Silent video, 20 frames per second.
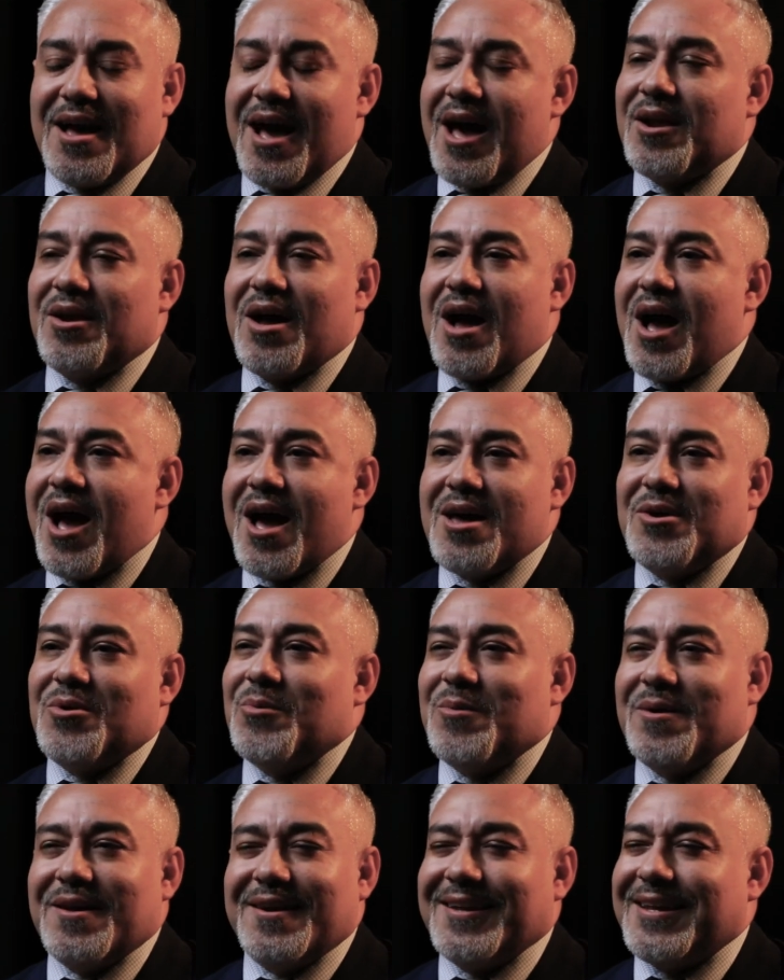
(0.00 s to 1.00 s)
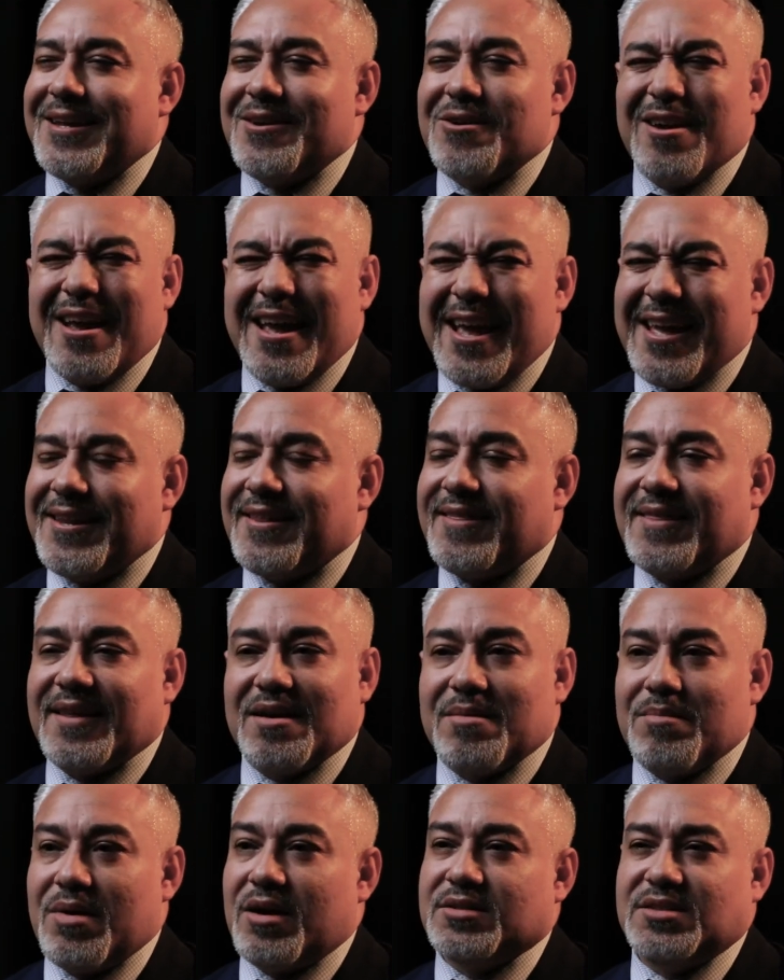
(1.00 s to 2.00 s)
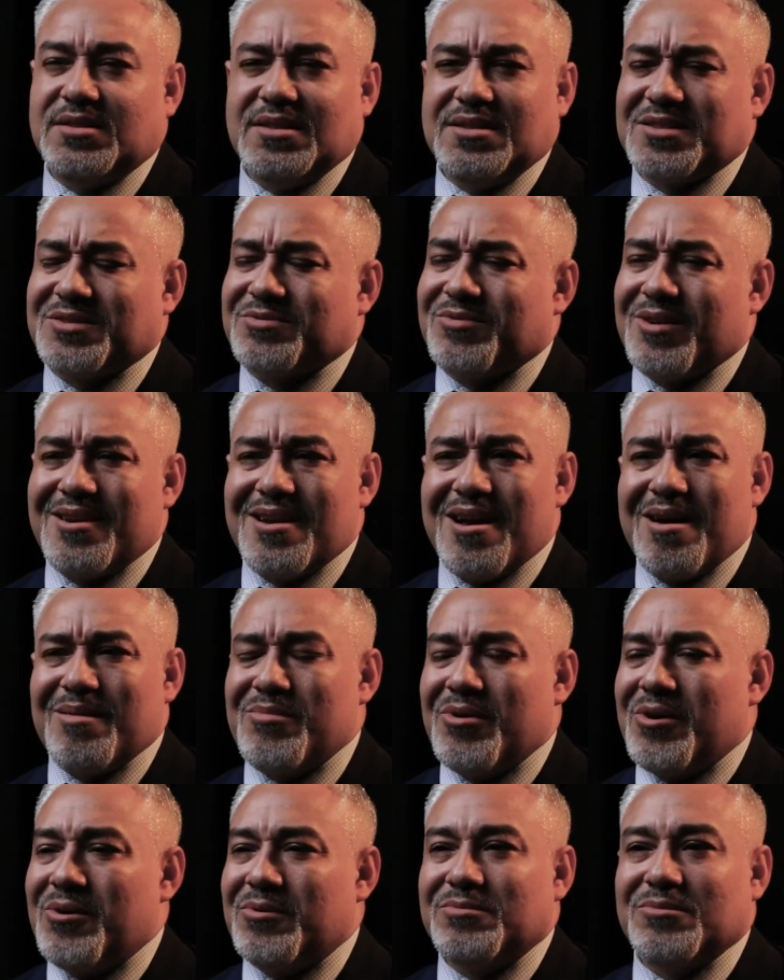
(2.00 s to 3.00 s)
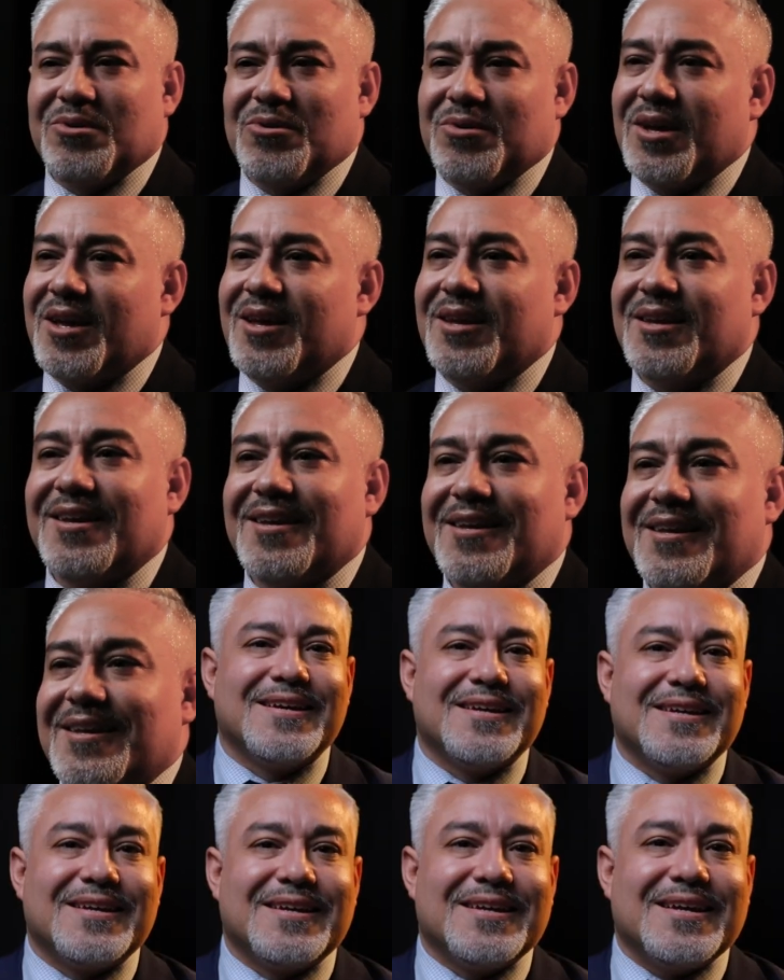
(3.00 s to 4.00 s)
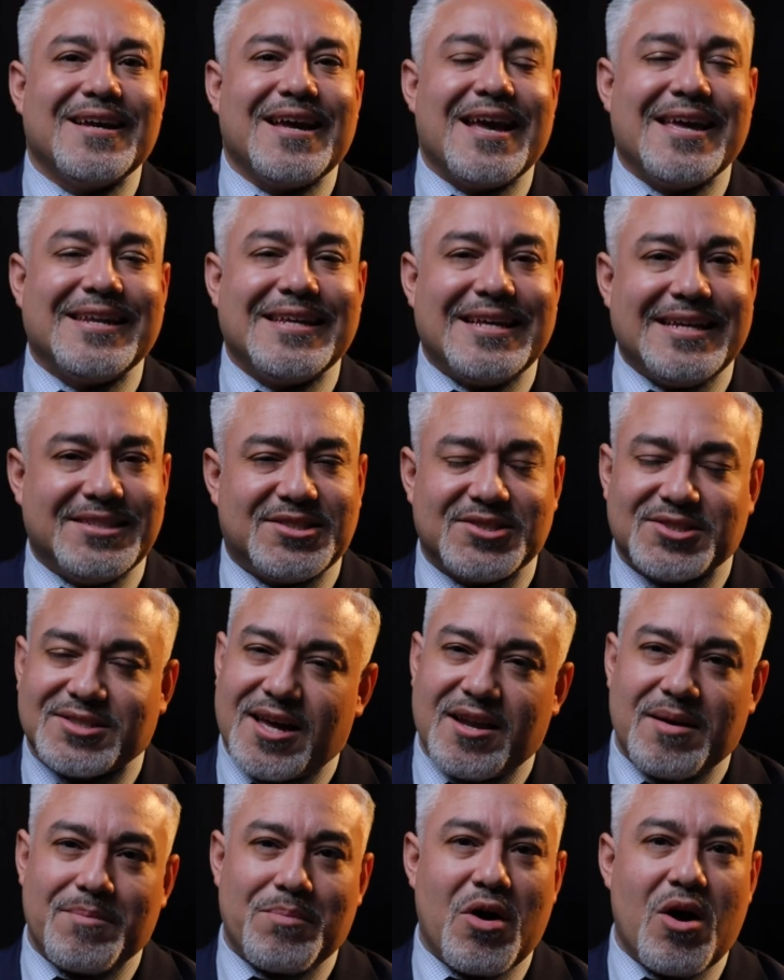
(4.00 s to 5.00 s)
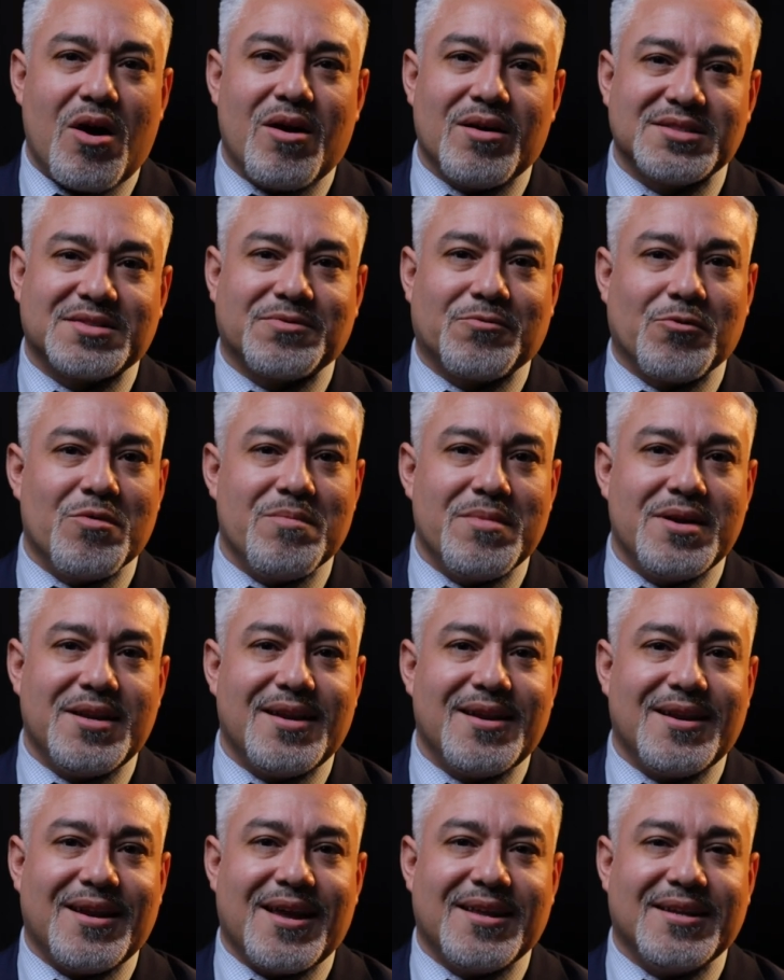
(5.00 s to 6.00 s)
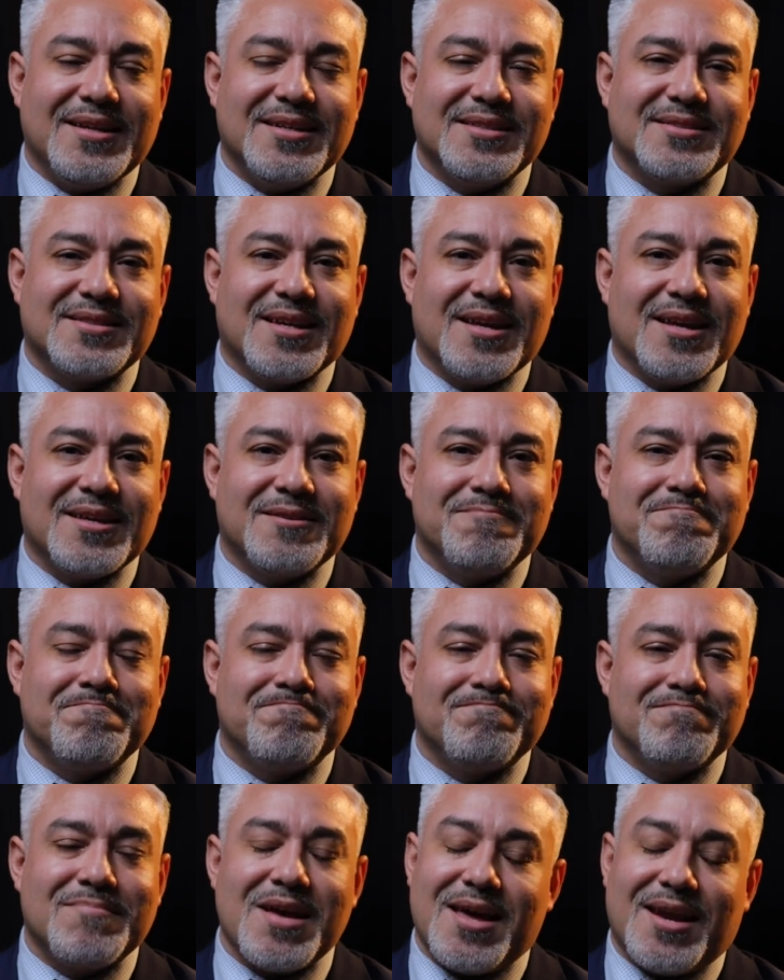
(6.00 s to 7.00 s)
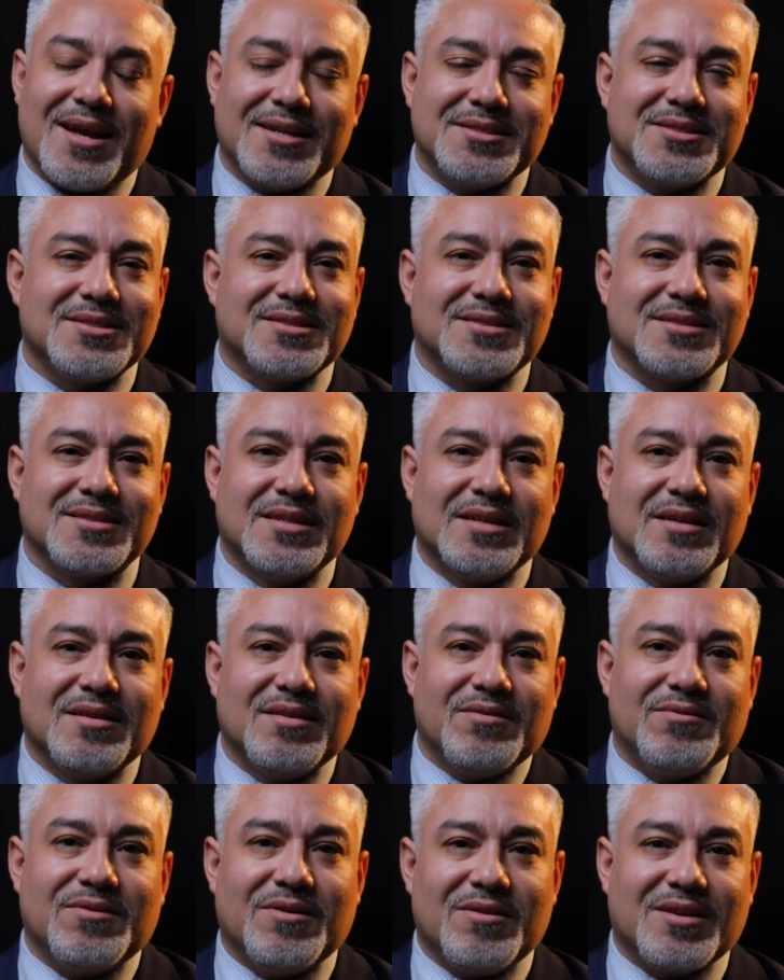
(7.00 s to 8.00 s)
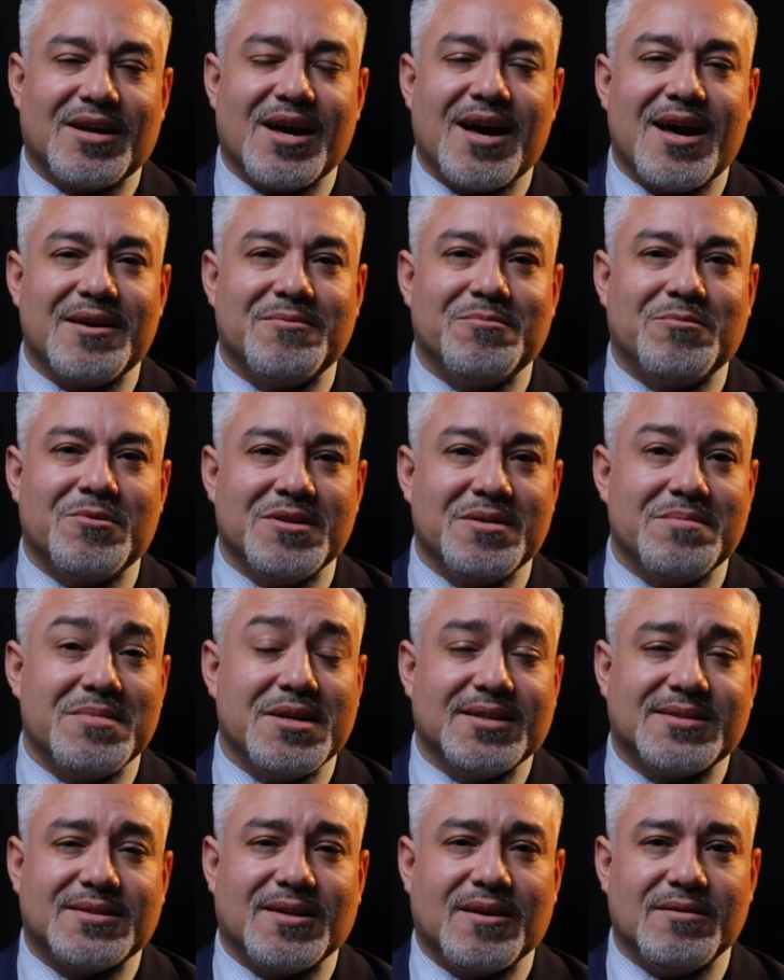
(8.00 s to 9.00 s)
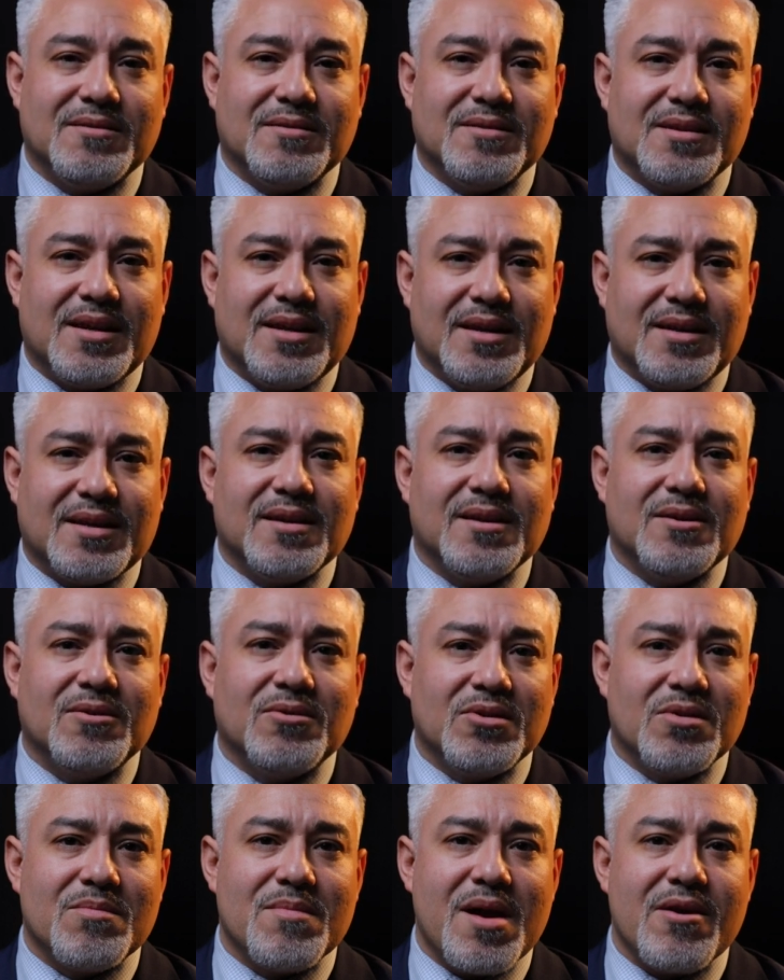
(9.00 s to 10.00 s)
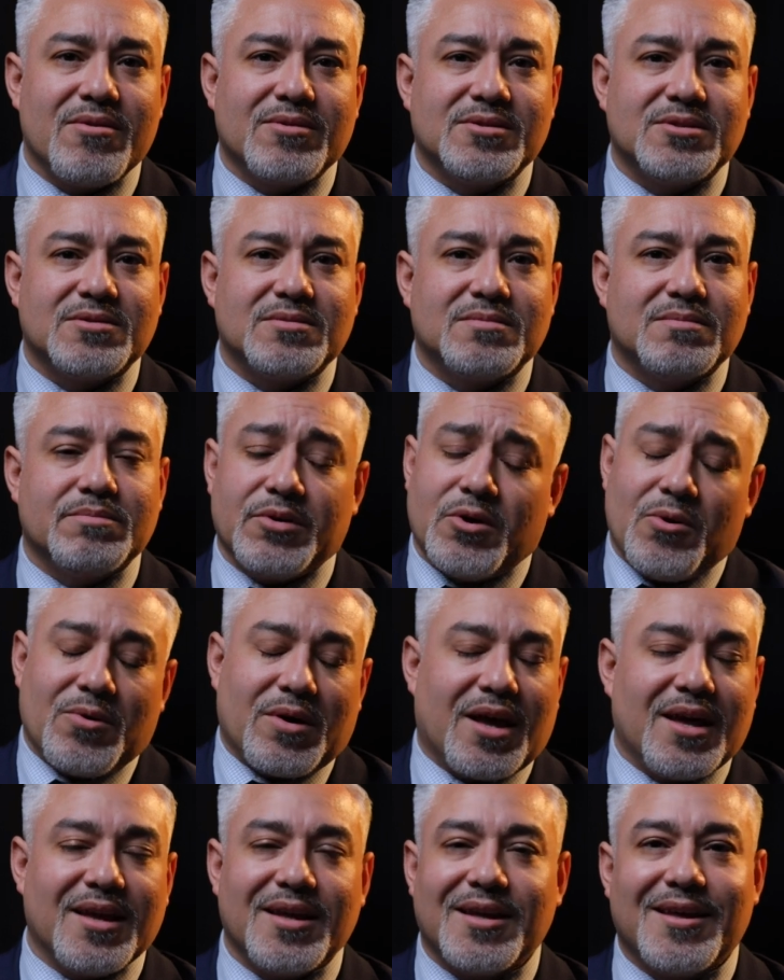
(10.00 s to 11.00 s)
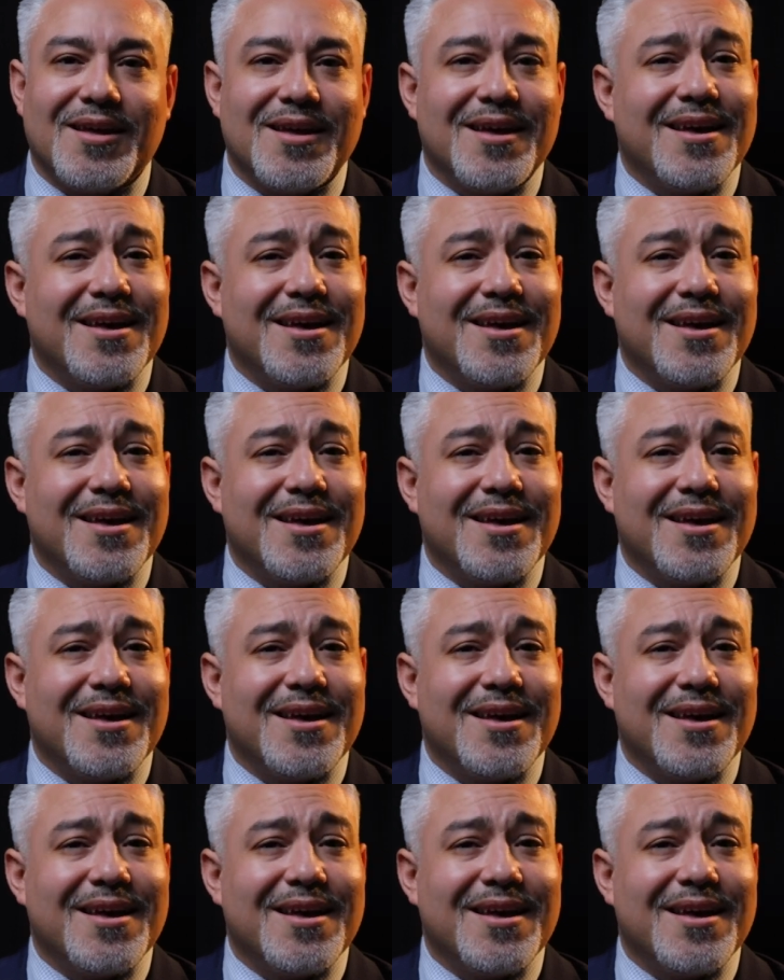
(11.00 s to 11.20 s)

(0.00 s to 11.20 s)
I don't want to hear anything about Jesus right now, bro, okay? And he just kind of paused for a minute, and he said, man, I just felt God wanted me to tell you that he can heal your marriage, but okay.